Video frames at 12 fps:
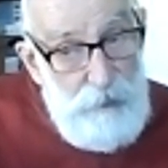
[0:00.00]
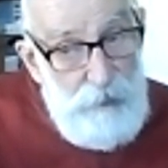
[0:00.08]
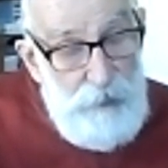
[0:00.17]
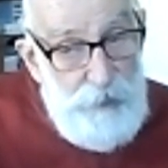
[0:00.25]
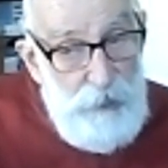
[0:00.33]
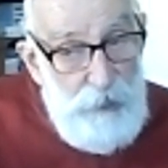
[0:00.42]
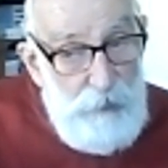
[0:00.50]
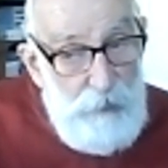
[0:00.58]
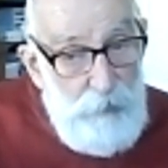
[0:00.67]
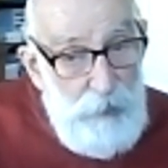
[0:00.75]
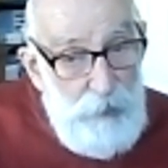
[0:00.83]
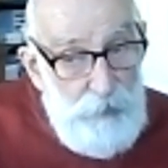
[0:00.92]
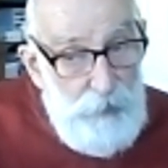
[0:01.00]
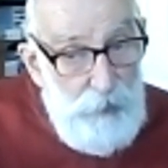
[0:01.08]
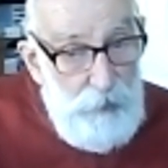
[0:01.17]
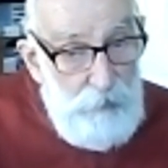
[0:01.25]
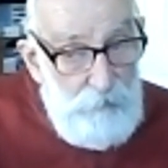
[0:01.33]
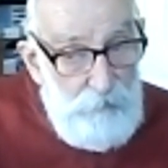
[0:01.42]
easily about
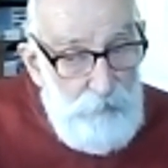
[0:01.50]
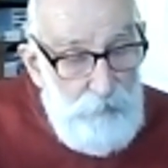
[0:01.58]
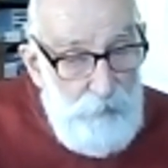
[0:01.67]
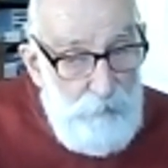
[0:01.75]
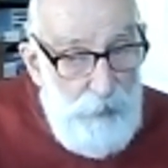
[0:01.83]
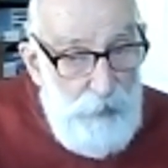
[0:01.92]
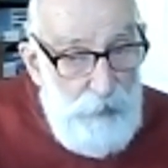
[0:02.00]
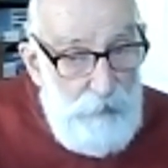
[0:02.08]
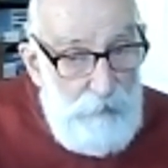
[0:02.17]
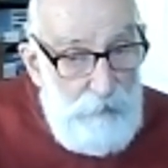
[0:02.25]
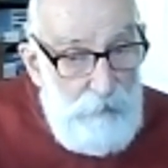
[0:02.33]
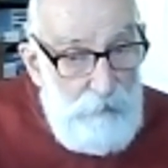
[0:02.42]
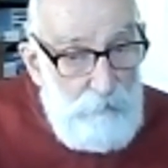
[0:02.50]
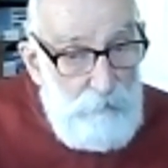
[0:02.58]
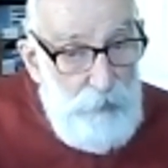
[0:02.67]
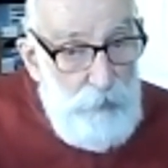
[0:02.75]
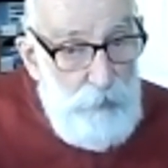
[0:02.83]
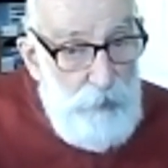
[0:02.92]
love,
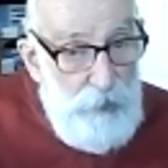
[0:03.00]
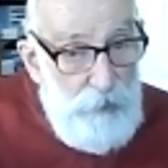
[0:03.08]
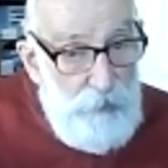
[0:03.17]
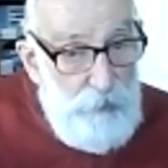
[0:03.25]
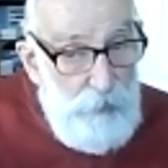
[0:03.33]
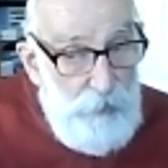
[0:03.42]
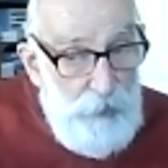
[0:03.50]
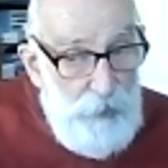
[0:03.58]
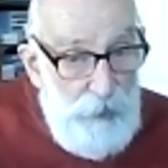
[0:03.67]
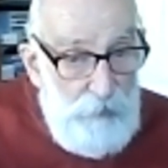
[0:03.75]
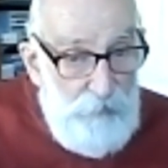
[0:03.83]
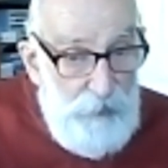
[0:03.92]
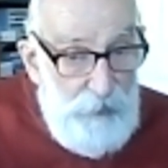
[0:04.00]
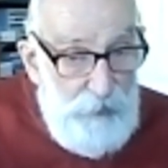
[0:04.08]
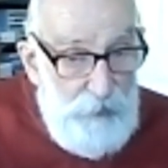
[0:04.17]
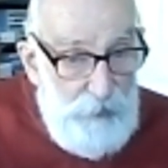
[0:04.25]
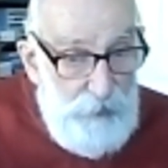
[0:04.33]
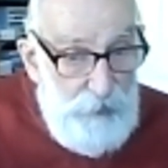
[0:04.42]
but who knows what love is?